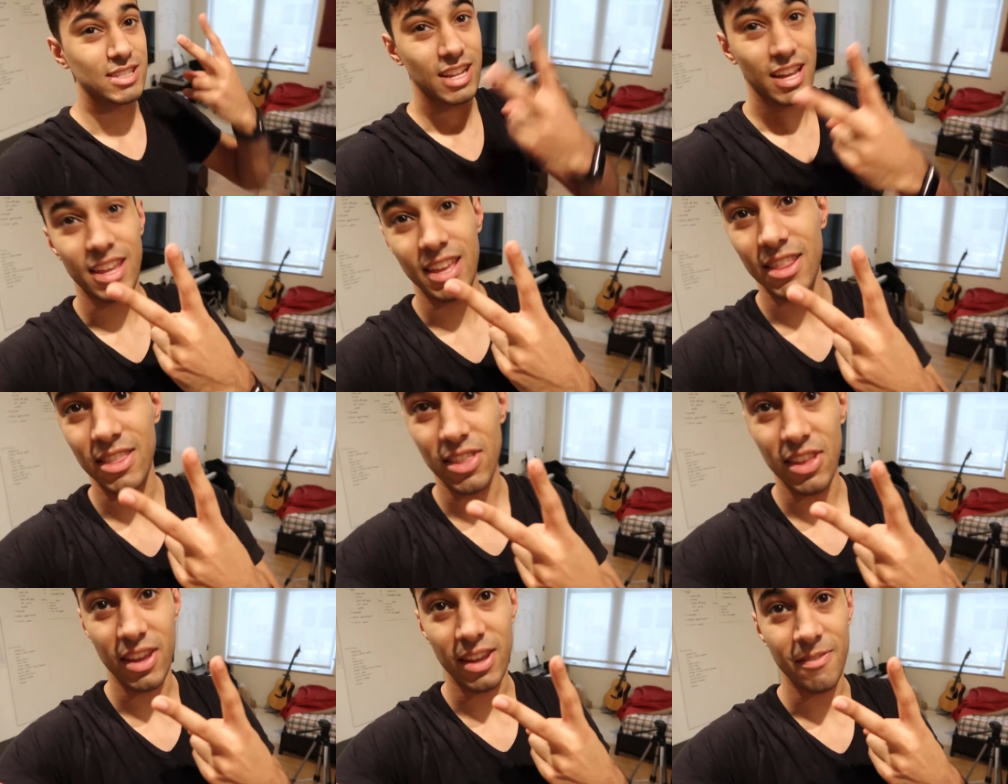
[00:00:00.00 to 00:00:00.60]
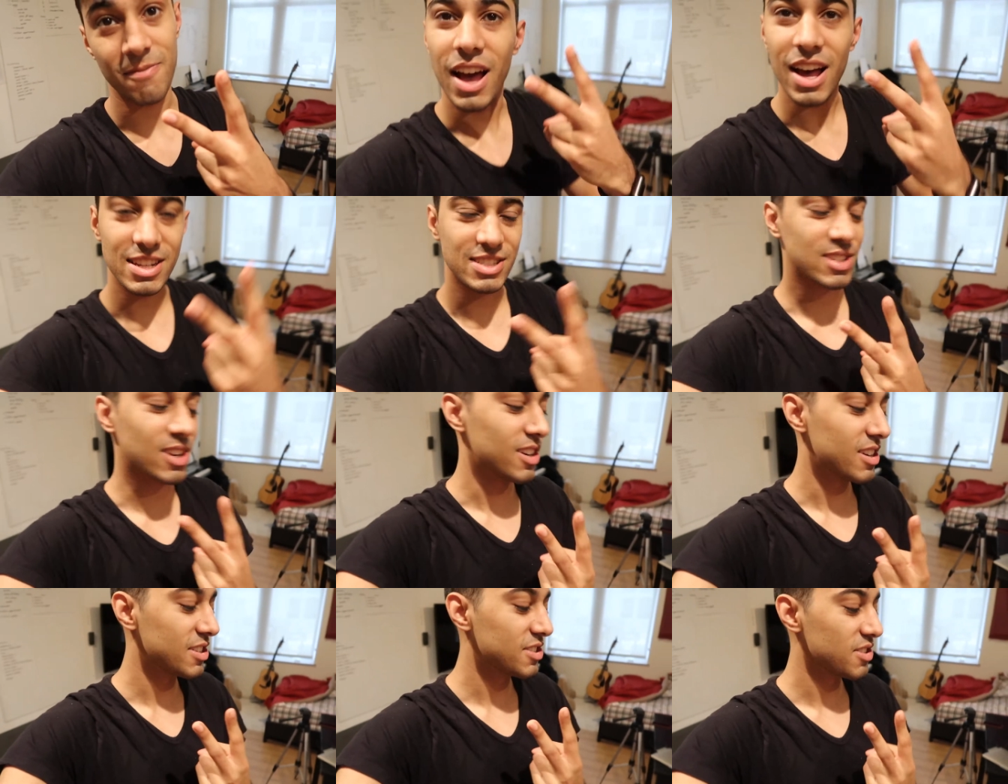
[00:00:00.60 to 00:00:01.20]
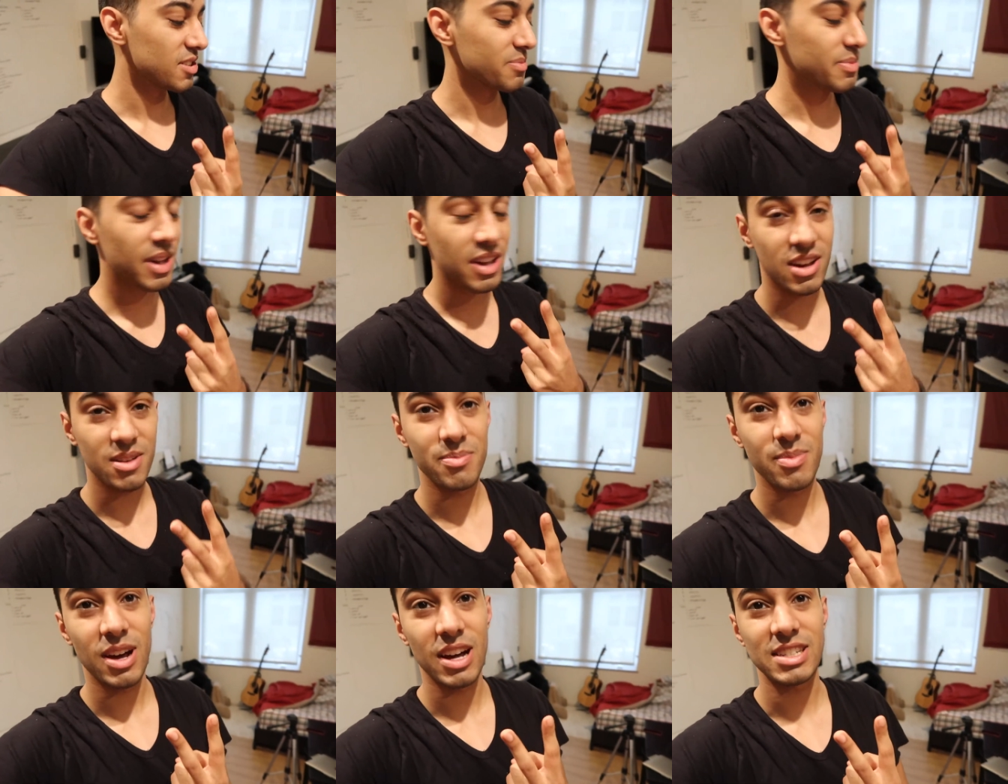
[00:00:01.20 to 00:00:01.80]
Second thing, I started doing my
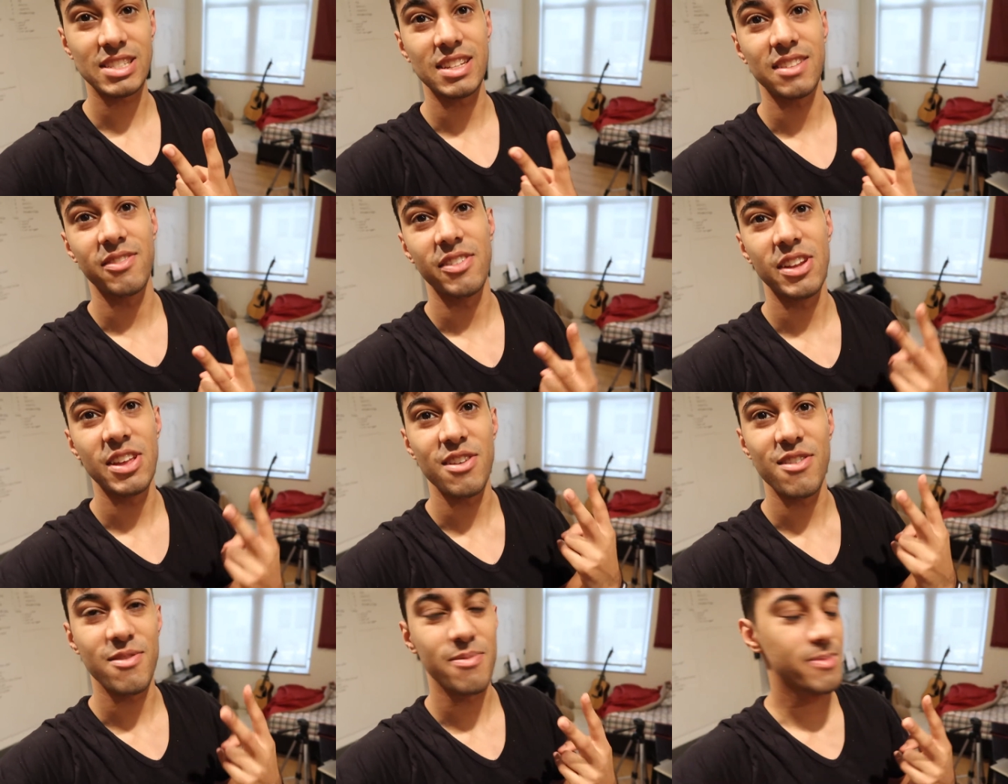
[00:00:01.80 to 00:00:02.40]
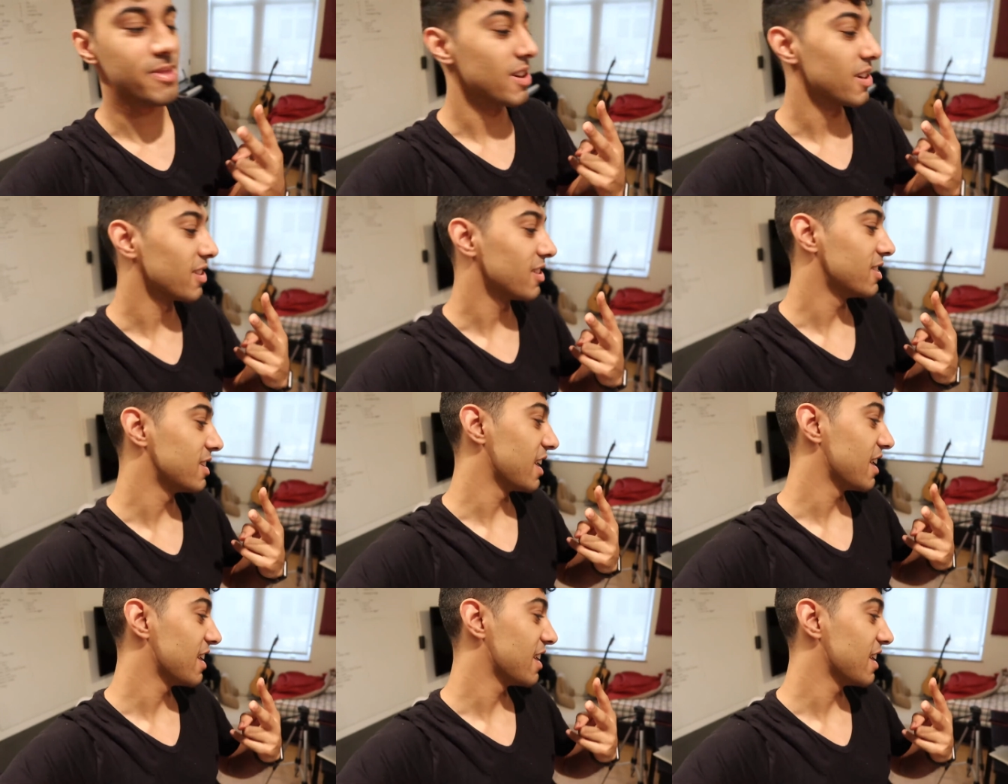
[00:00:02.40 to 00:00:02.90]
unboxing video from the other